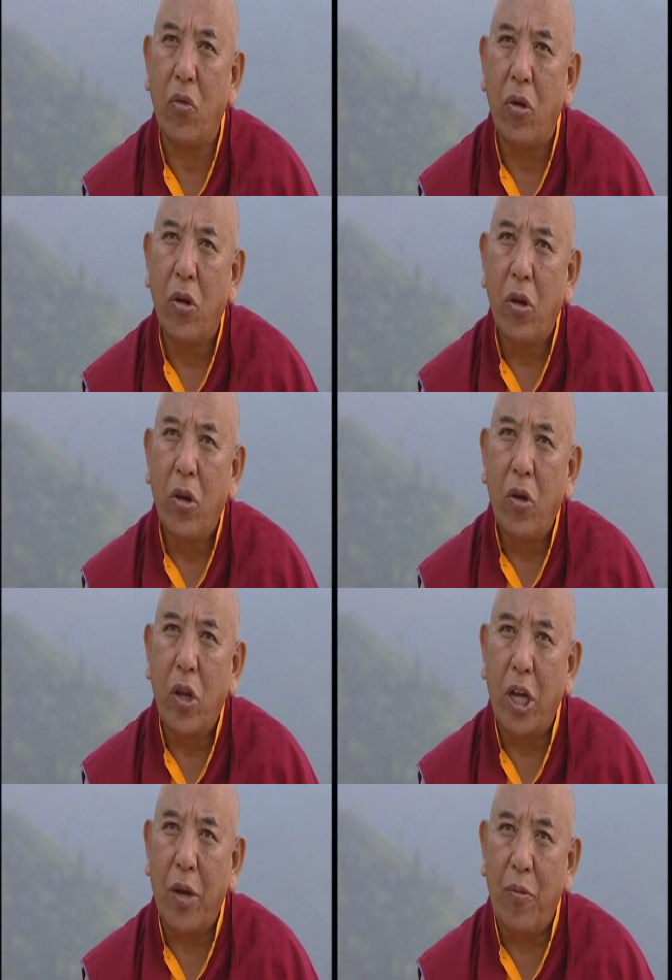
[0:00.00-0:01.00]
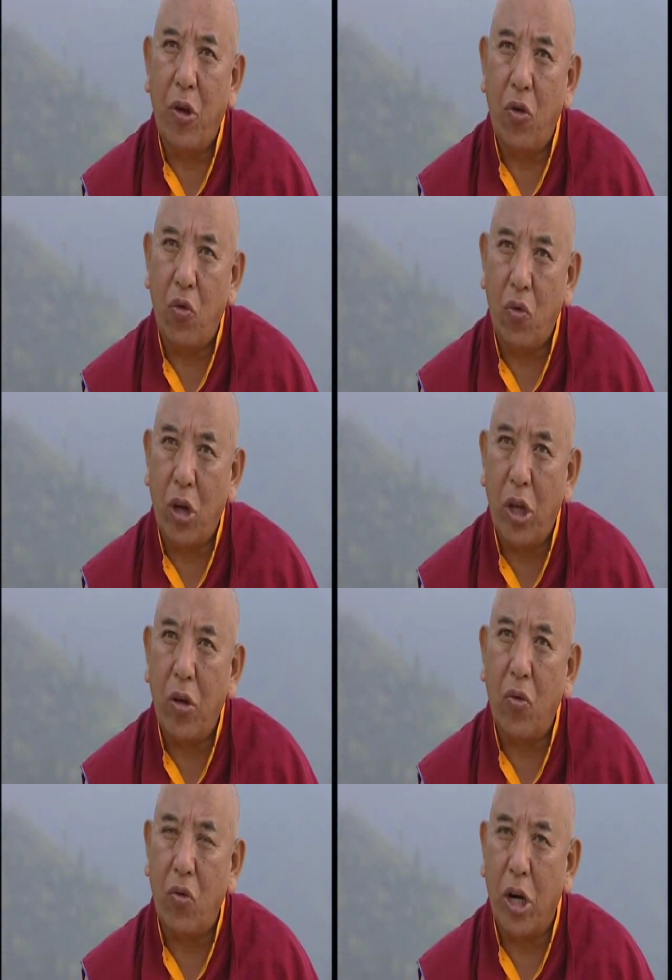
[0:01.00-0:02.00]
who had name,
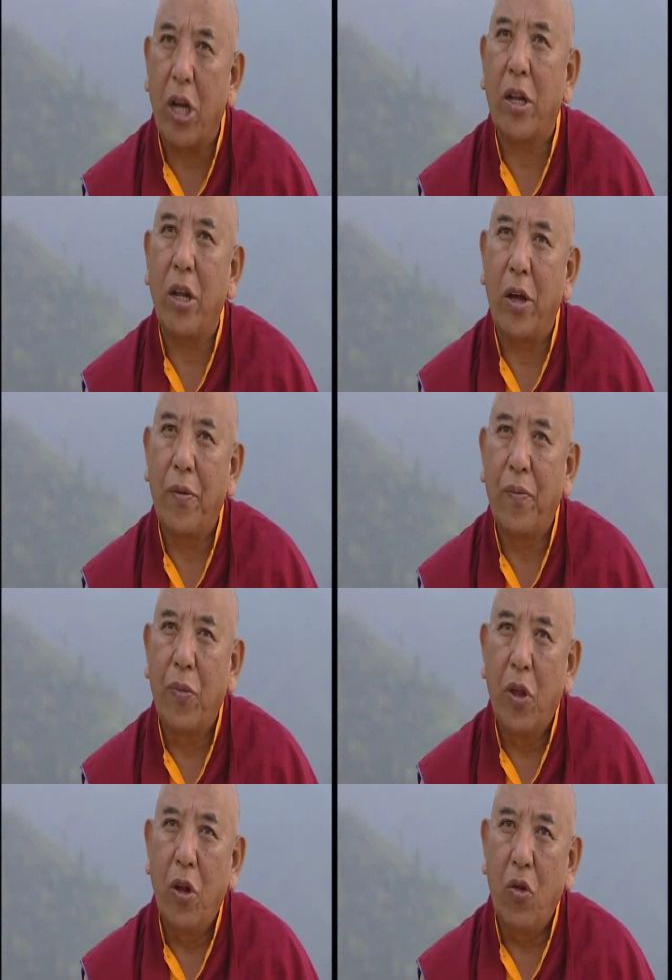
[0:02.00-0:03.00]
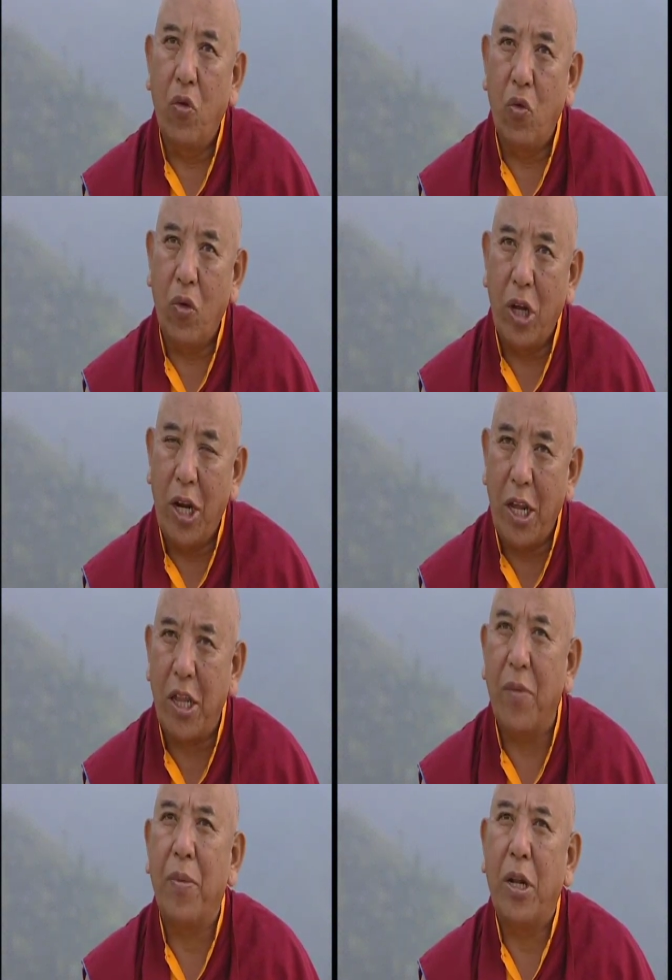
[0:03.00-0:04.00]
fame, or prosperity were
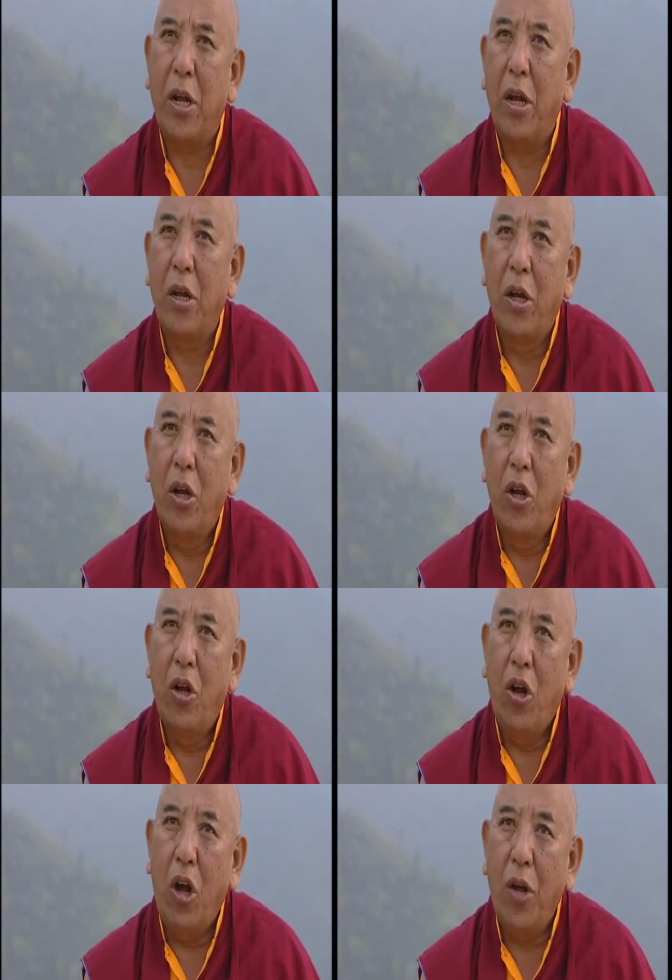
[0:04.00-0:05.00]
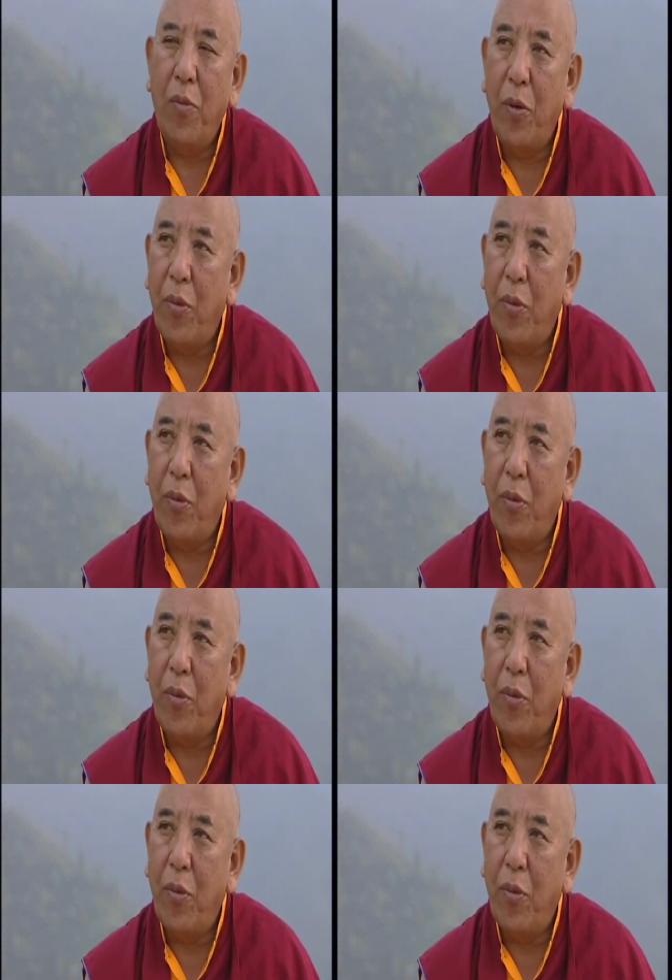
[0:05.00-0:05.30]
purged. They